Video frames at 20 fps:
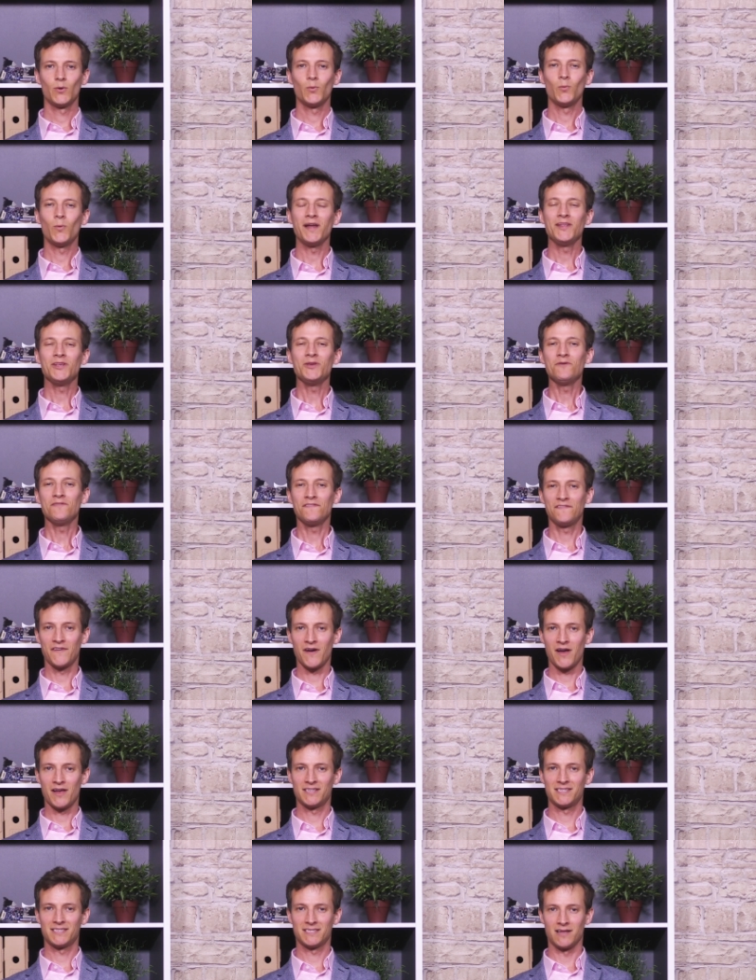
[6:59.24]
When you
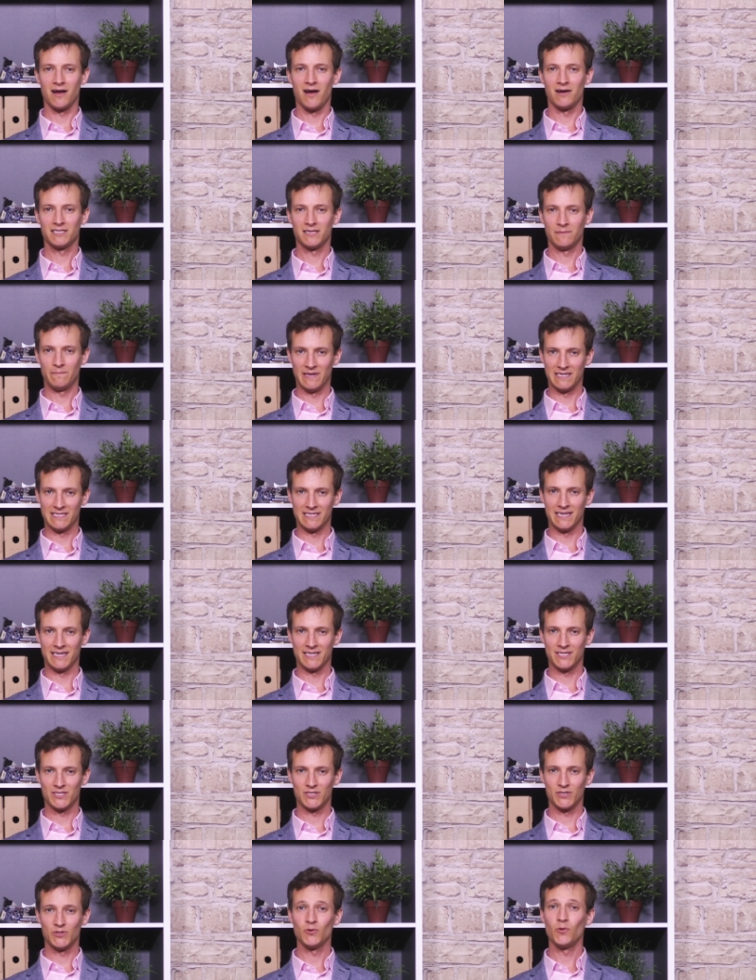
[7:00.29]
first start a
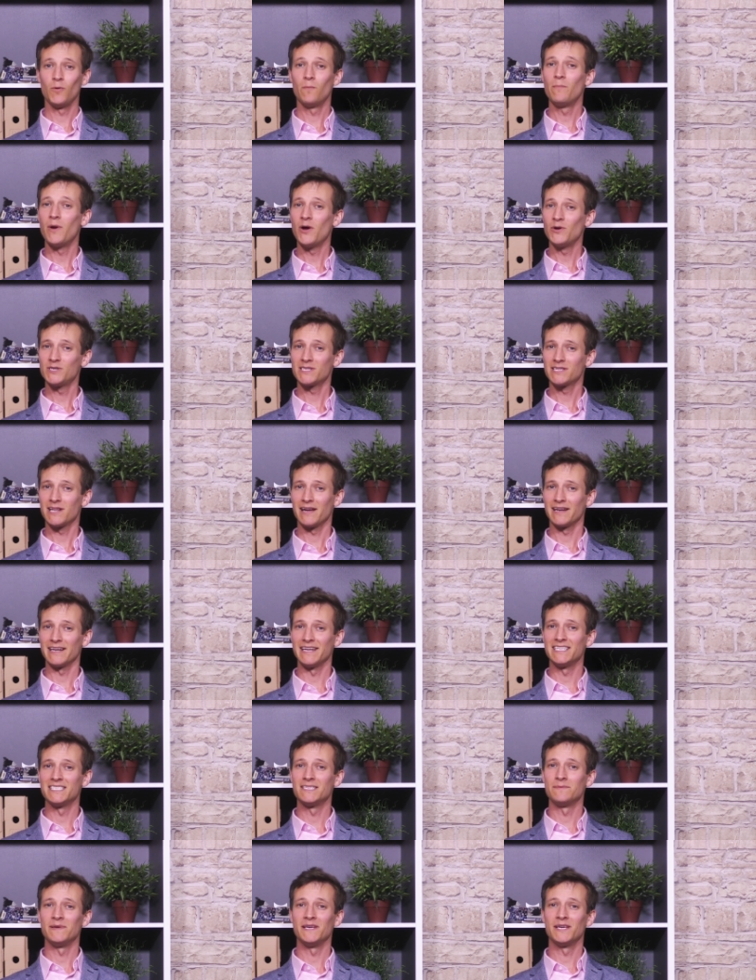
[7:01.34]
business, you're most likely
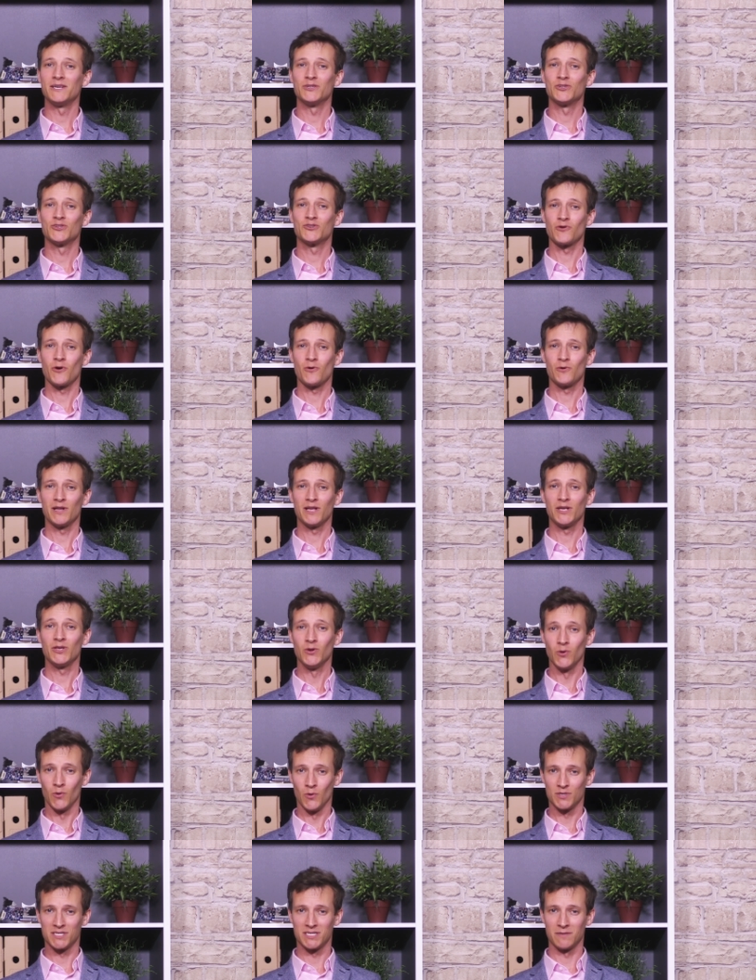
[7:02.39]
to be controlling
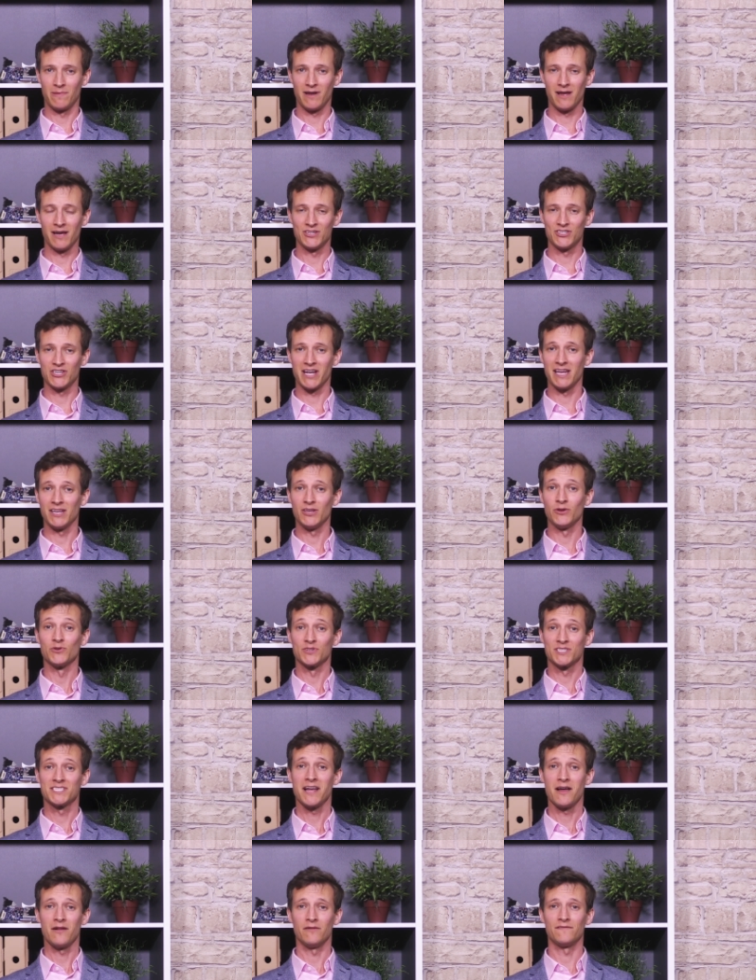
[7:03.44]
your supply chain
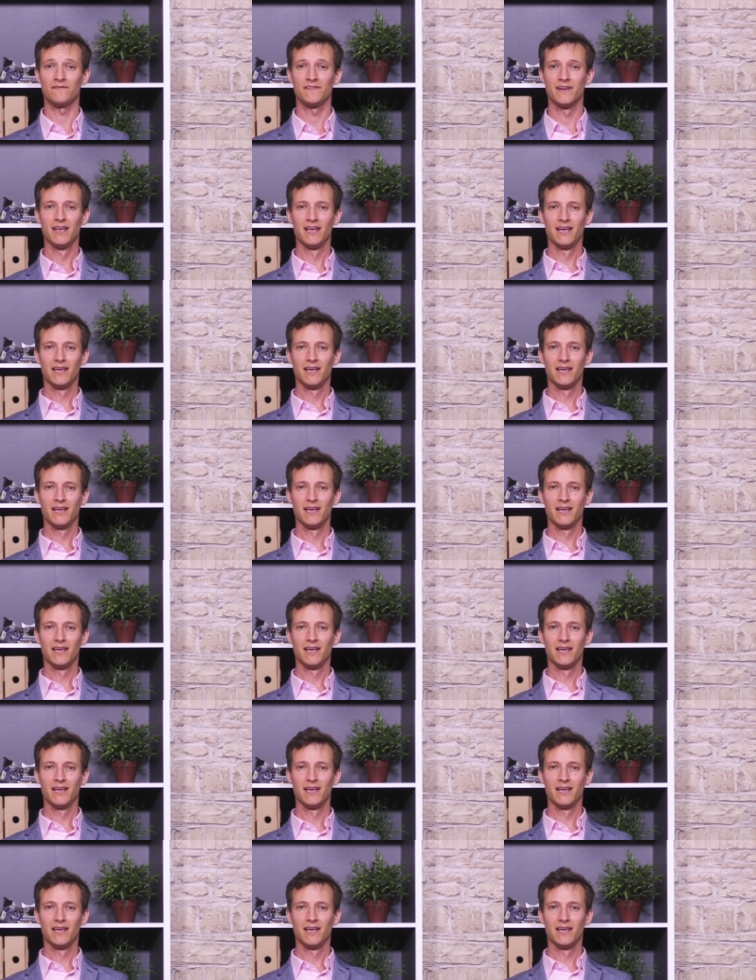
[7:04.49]
yourself.